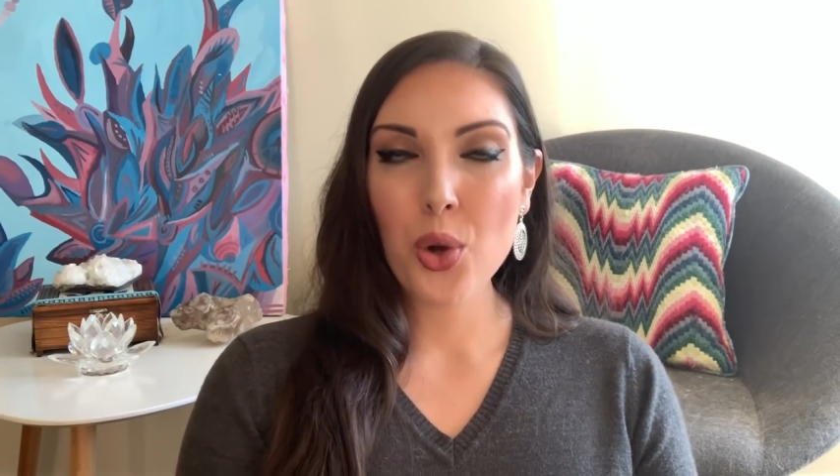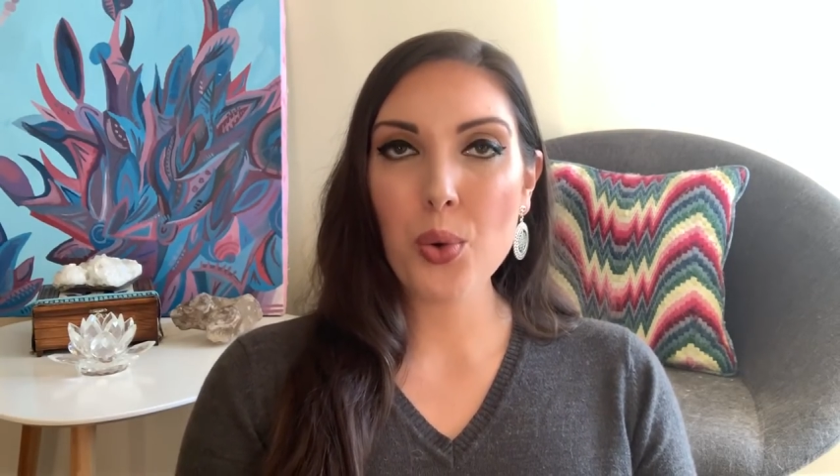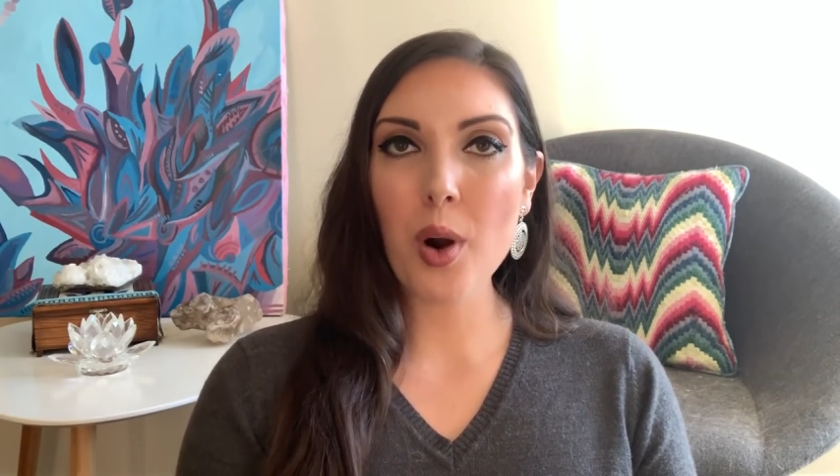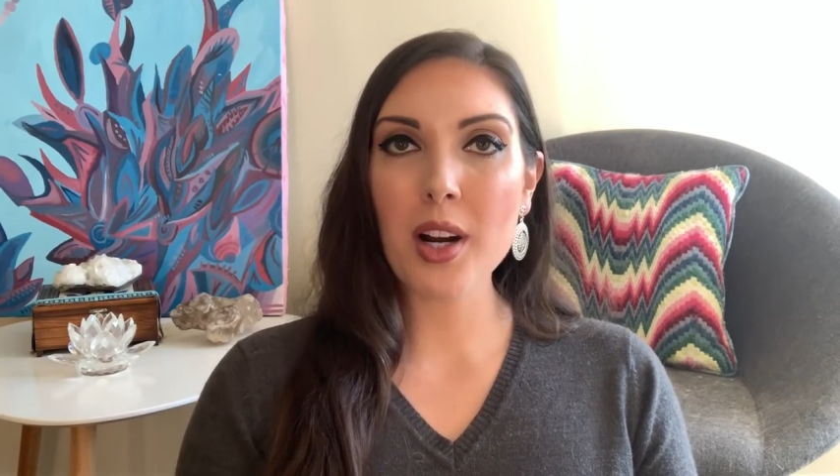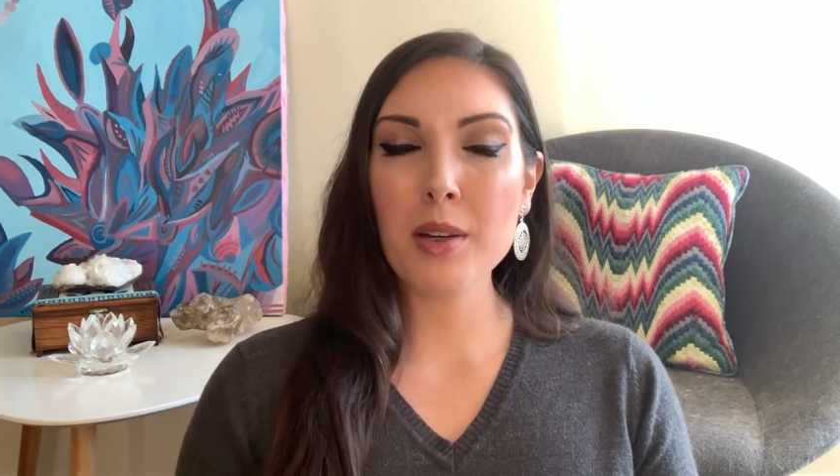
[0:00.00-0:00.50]

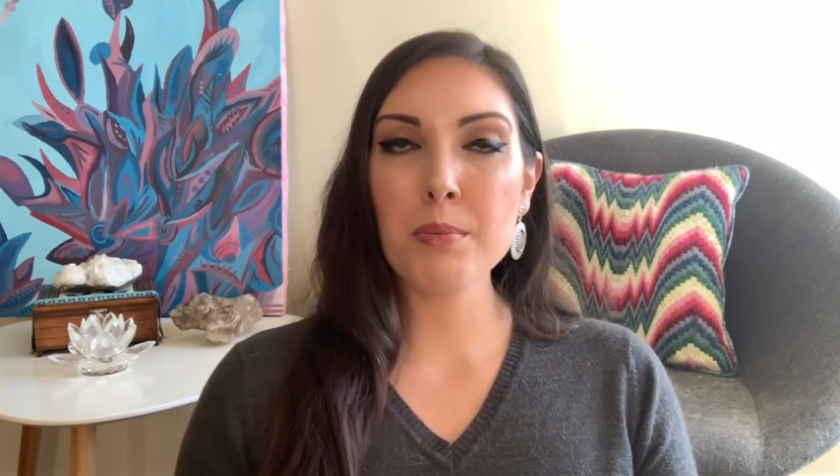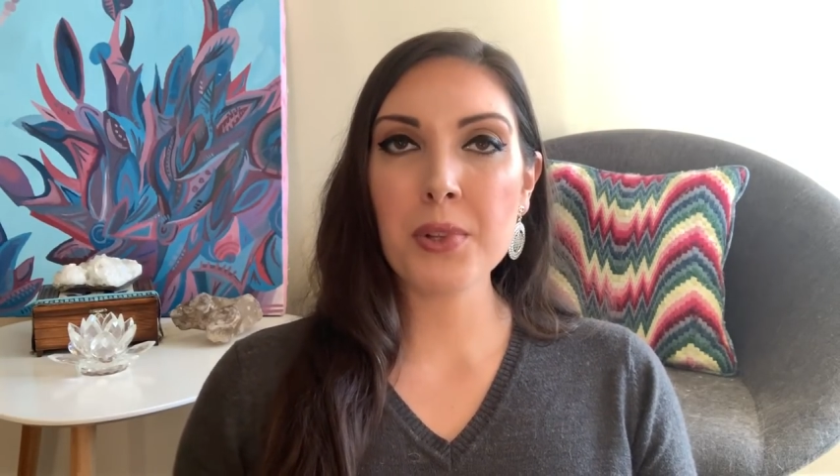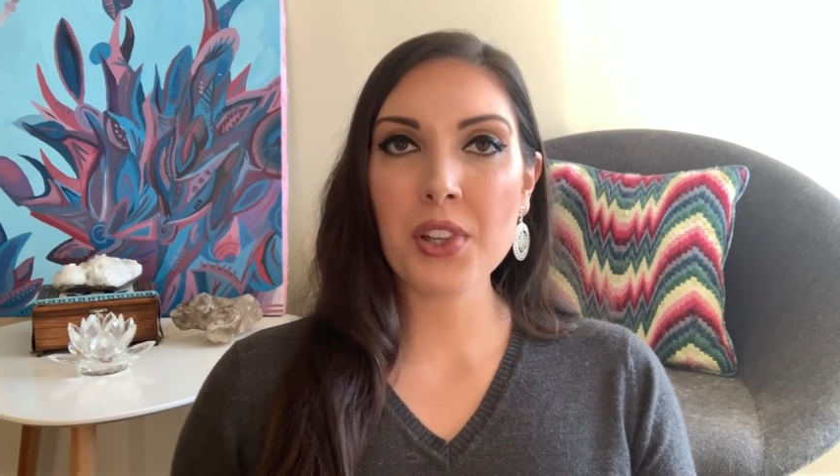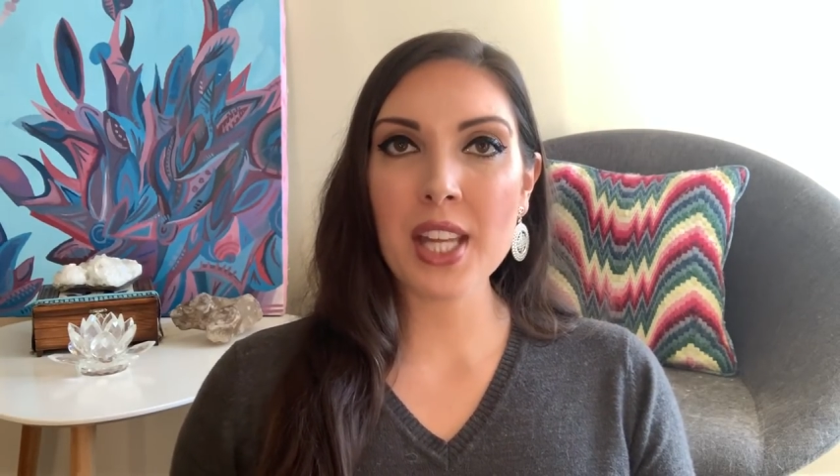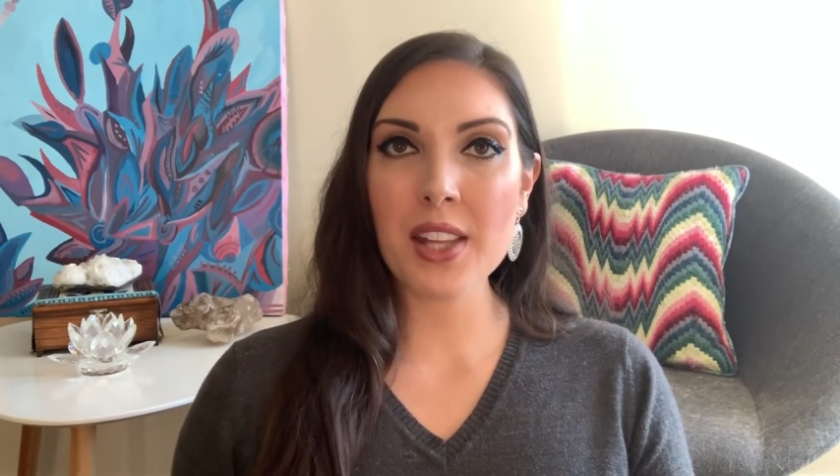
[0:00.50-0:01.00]
who are
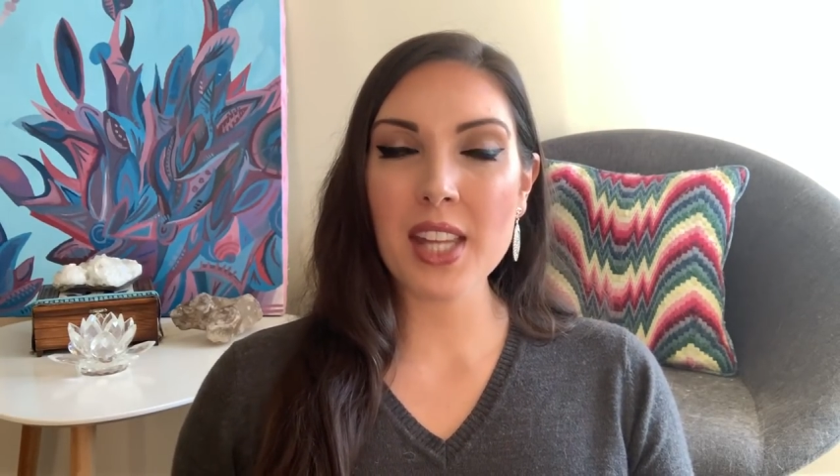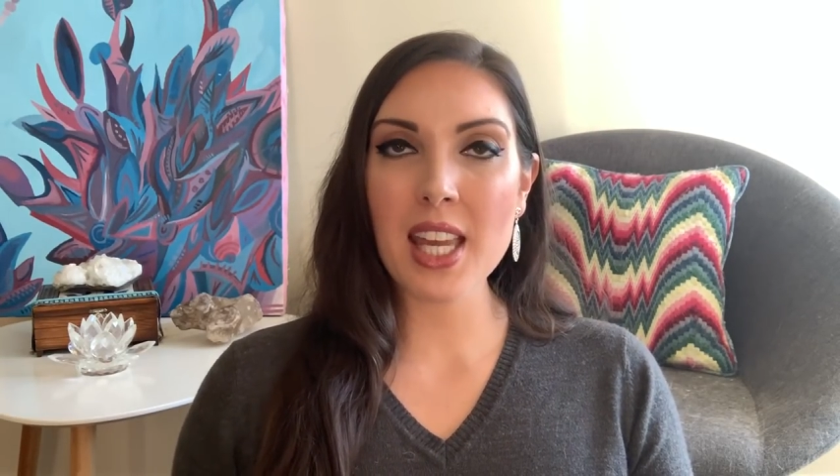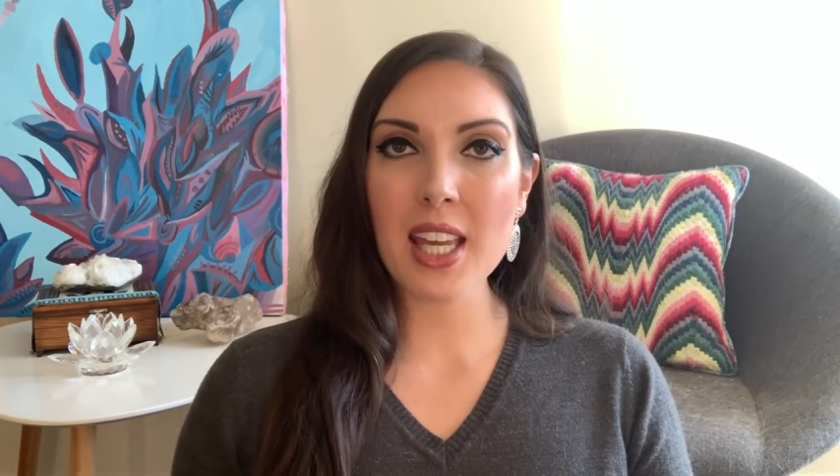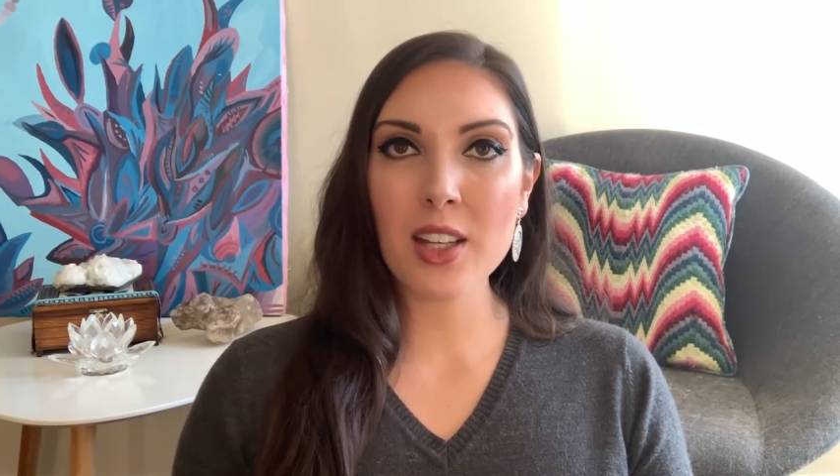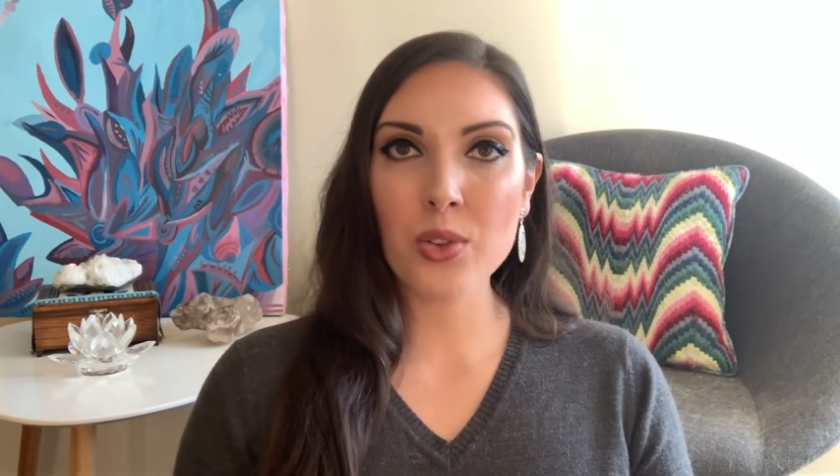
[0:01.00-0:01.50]

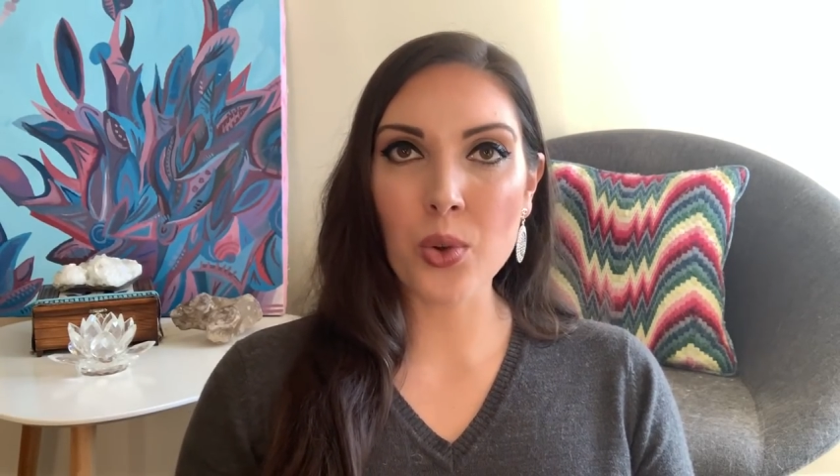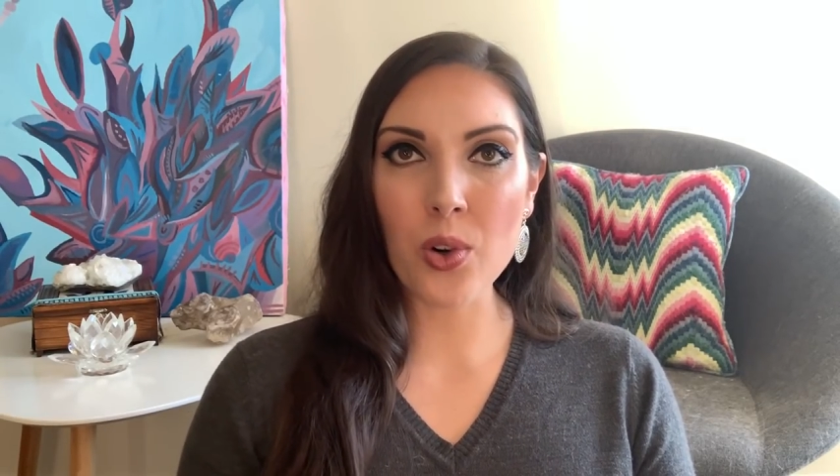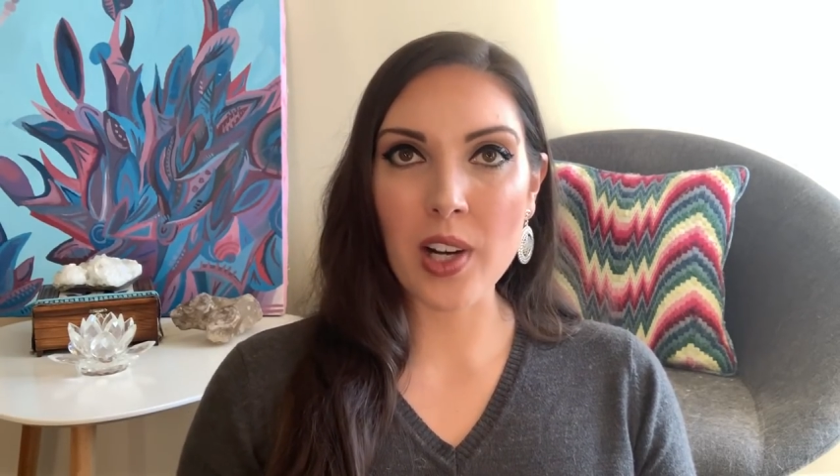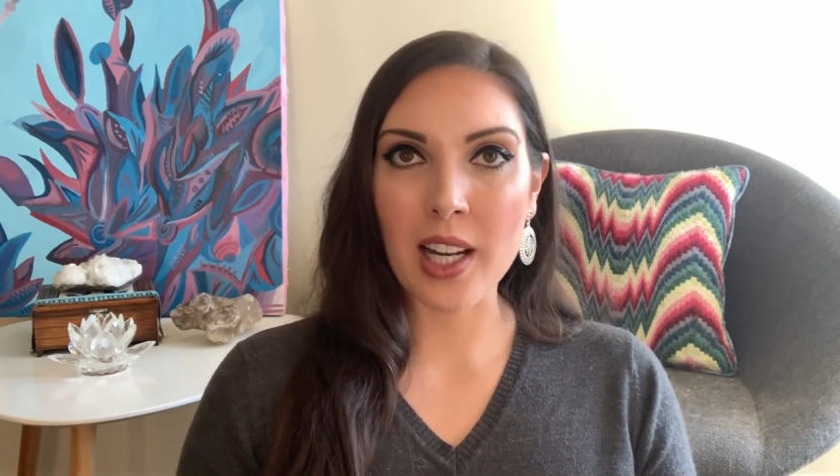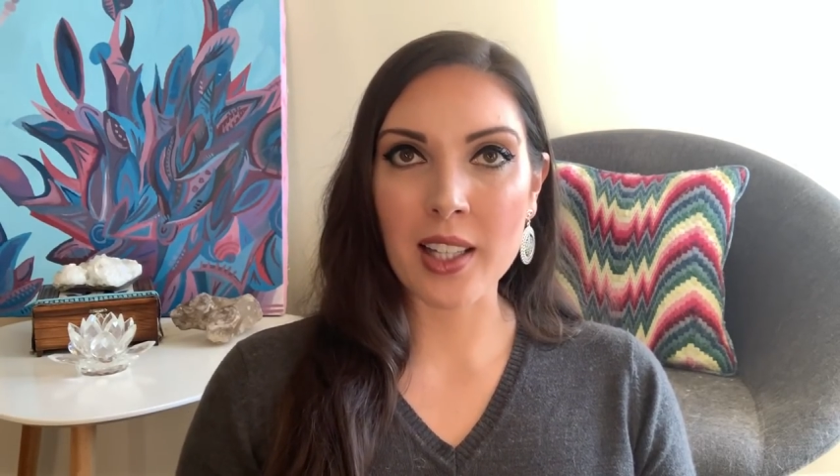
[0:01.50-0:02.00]
completely
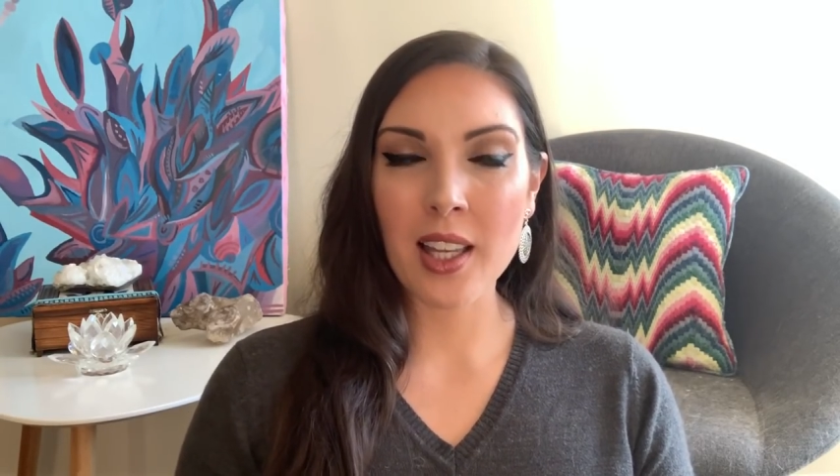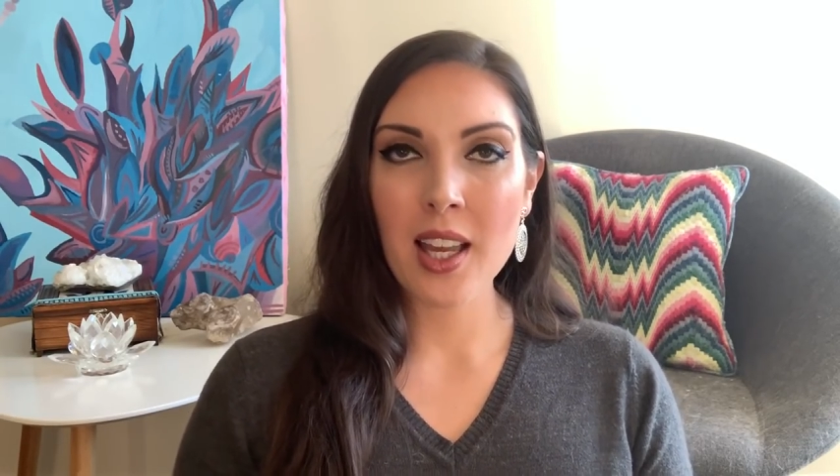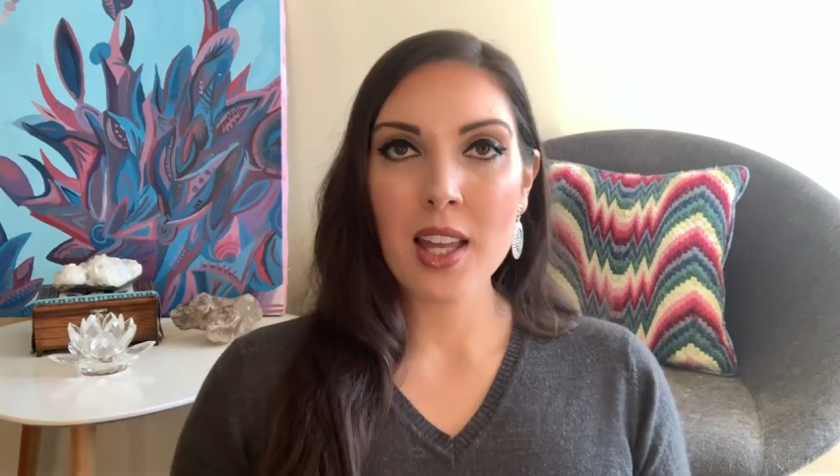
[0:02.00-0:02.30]
ignoring